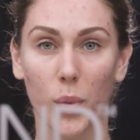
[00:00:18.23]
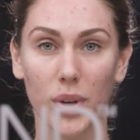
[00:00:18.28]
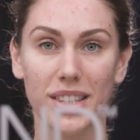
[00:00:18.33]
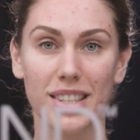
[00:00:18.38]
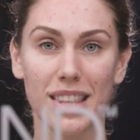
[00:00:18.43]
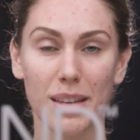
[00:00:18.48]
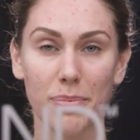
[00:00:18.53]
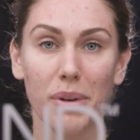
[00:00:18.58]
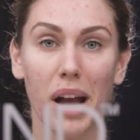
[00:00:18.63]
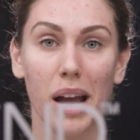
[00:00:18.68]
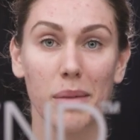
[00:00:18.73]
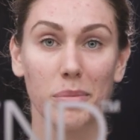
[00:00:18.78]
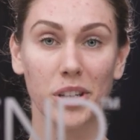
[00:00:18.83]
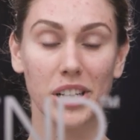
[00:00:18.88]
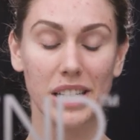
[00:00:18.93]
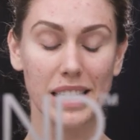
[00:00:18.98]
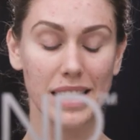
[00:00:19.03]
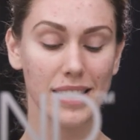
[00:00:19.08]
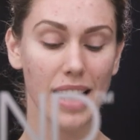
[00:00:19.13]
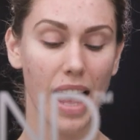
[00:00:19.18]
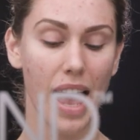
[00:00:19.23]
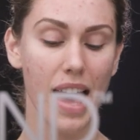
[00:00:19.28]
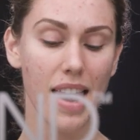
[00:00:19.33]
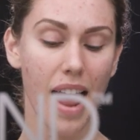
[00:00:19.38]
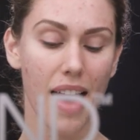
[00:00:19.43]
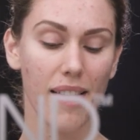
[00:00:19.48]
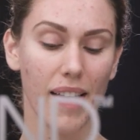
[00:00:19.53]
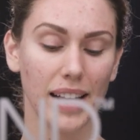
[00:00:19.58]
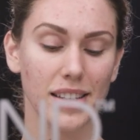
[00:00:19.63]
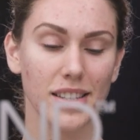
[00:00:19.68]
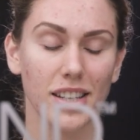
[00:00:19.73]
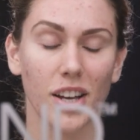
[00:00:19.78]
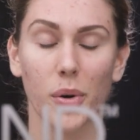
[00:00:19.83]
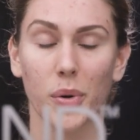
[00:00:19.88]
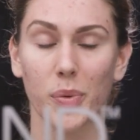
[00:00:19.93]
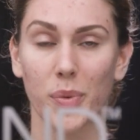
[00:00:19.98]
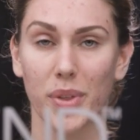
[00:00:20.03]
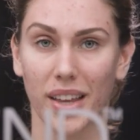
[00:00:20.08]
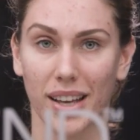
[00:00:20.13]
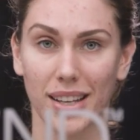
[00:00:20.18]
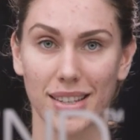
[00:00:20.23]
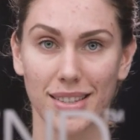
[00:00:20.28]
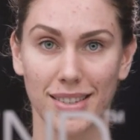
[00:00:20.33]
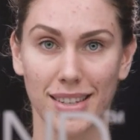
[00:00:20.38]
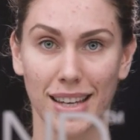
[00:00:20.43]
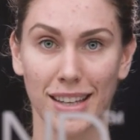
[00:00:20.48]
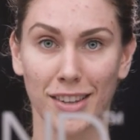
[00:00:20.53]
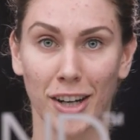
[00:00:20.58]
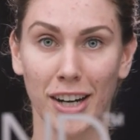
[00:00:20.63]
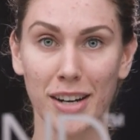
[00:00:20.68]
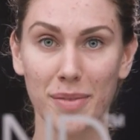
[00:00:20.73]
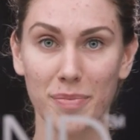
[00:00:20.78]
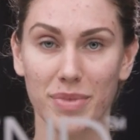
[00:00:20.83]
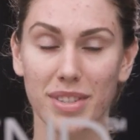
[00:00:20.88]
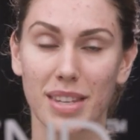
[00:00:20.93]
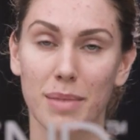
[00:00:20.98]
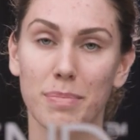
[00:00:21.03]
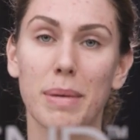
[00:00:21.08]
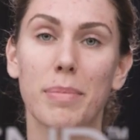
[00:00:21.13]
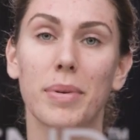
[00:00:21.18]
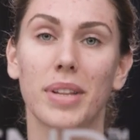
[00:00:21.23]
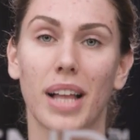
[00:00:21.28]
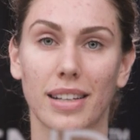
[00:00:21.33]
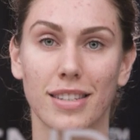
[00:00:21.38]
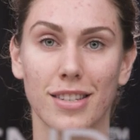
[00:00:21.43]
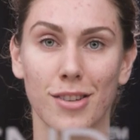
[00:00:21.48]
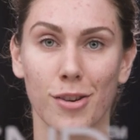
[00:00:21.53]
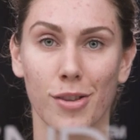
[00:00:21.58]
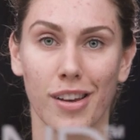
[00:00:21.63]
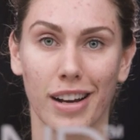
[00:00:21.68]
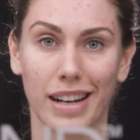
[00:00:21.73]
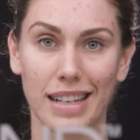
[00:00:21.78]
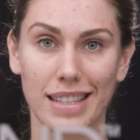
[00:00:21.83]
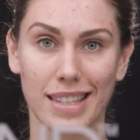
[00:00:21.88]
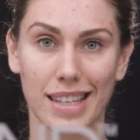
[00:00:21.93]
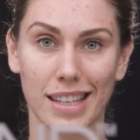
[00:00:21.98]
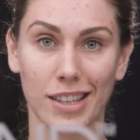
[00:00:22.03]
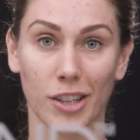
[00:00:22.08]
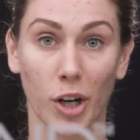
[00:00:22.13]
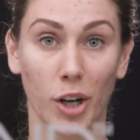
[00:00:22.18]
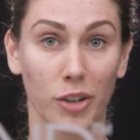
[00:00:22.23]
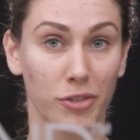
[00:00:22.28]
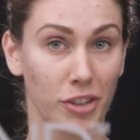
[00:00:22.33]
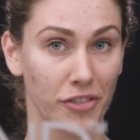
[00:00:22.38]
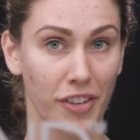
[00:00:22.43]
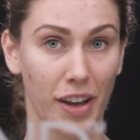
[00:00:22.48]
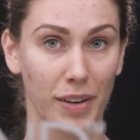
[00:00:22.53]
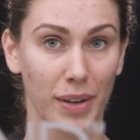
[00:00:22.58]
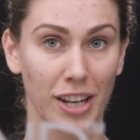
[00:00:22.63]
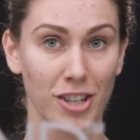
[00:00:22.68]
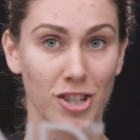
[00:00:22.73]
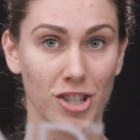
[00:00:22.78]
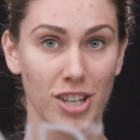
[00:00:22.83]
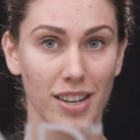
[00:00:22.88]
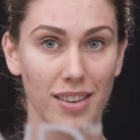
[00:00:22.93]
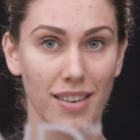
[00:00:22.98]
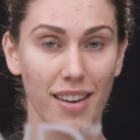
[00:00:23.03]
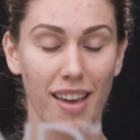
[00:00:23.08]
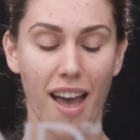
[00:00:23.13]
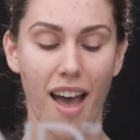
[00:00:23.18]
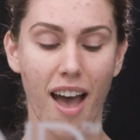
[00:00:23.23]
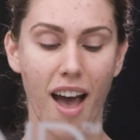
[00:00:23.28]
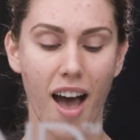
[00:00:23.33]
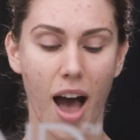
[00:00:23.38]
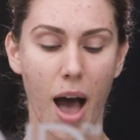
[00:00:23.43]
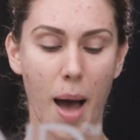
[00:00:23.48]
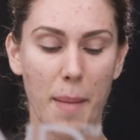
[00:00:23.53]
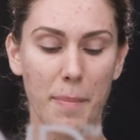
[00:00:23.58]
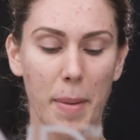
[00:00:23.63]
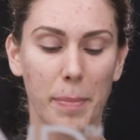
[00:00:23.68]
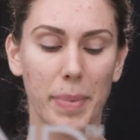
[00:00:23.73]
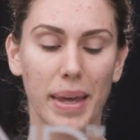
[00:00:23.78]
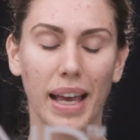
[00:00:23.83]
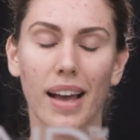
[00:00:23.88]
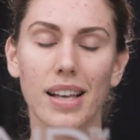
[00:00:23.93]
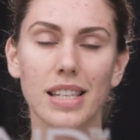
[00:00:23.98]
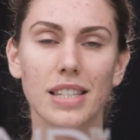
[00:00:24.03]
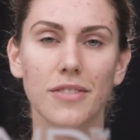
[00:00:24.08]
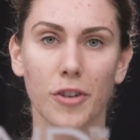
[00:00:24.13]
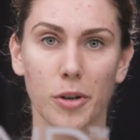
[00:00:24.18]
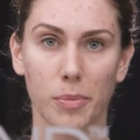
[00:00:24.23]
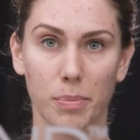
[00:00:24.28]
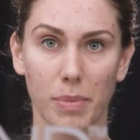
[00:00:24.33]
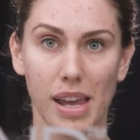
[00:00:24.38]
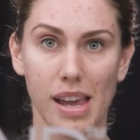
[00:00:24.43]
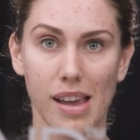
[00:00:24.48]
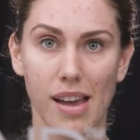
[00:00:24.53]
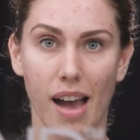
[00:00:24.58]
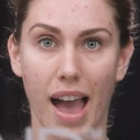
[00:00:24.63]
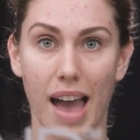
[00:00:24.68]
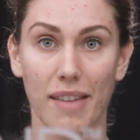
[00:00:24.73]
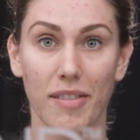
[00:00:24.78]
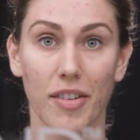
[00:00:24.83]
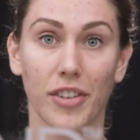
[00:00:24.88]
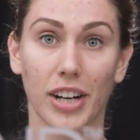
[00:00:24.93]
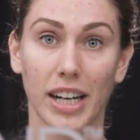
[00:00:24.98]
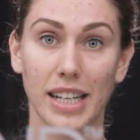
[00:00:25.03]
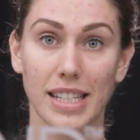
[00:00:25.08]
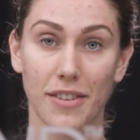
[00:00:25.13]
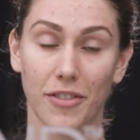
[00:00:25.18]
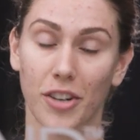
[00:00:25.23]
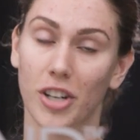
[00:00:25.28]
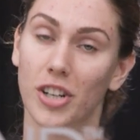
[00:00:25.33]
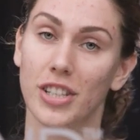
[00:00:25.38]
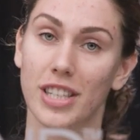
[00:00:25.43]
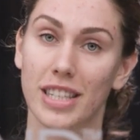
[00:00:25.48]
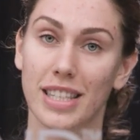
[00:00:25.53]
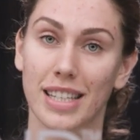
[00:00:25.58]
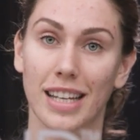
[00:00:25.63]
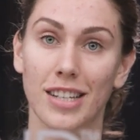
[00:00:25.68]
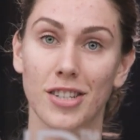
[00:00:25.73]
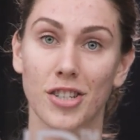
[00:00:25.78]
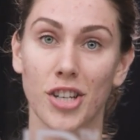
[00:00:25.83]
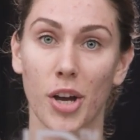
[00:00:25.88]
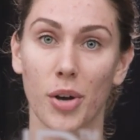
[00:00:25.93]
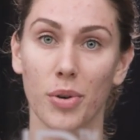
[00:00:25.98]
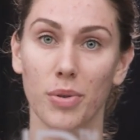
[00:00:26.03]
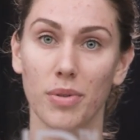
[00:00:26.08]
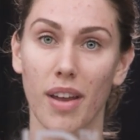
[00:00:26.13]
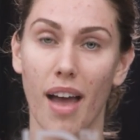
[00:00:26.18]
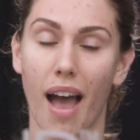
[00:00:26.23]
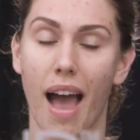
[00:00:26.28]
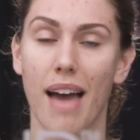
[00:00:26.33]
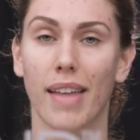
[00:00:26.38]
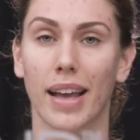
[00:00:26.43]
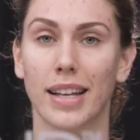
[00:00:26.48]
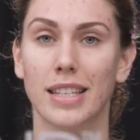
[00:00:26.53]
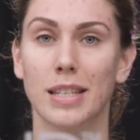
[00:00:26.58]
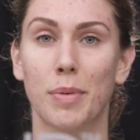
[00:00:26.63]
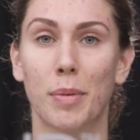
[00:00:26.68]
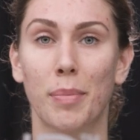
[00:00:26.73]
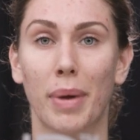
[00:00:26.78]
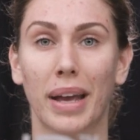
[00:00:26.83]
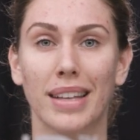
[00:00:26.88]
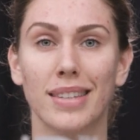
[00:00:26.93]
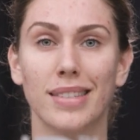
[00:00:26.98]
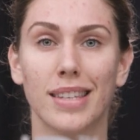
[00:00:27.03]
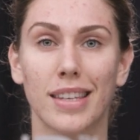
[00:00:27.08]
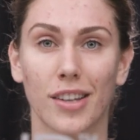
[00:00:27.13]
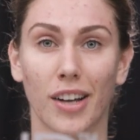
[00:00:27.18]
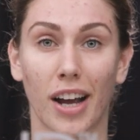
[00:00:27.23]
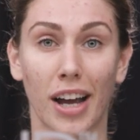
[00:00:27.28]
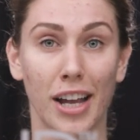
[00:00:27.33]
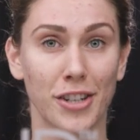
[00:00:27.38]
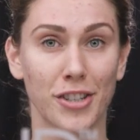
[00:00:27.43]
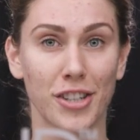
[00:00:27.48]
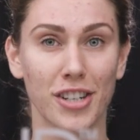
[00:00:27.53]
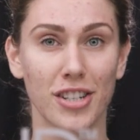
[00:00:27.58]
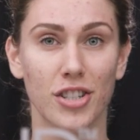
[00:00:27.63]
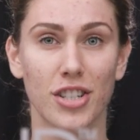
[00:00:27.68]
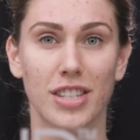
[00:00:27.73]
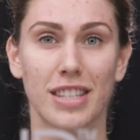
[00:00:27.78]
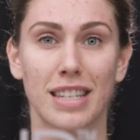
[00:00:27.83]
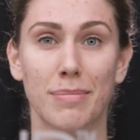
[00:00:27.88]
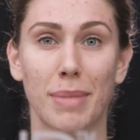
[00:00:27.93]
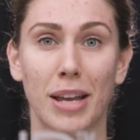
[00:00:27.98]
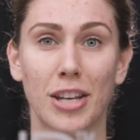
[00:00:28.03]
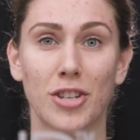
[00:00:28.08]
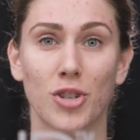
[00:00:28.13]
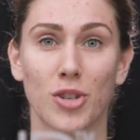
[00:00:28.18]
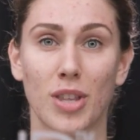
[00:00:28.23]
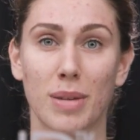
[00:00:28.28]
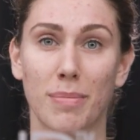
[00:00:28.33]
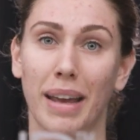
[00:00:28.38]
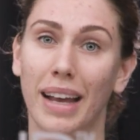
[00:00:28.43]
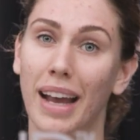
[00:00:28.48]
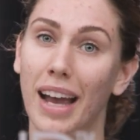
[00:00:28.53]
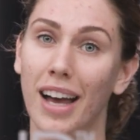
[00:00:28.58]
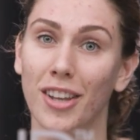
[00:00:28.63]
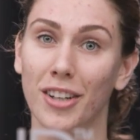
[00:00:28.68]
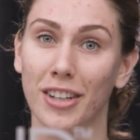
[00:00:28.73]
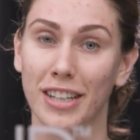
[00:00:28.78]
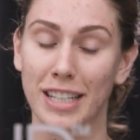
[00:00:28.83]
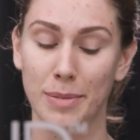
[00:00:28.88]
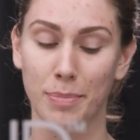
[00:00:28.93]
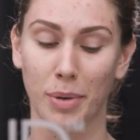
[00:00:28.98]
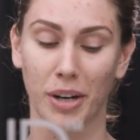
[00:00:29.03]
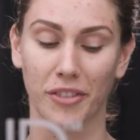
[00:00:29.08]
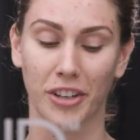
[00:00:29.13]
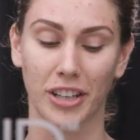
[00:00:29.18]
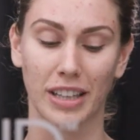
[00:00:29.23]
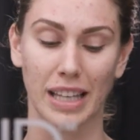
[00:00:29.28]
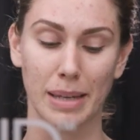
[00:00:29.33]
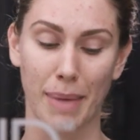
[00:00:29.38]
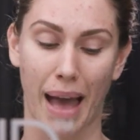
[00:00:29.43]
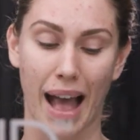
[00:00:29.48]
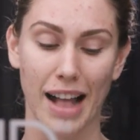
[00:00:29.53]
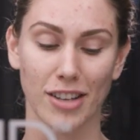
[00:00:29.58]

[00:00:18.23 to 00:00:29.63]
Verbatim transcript: Once the primer is set, I like to go in with a concealer. Some people like to do their concealer over foundation, um, but because for me I have a very difficult skin tone, I like to put my concealer under just to make sure that my color is perfectly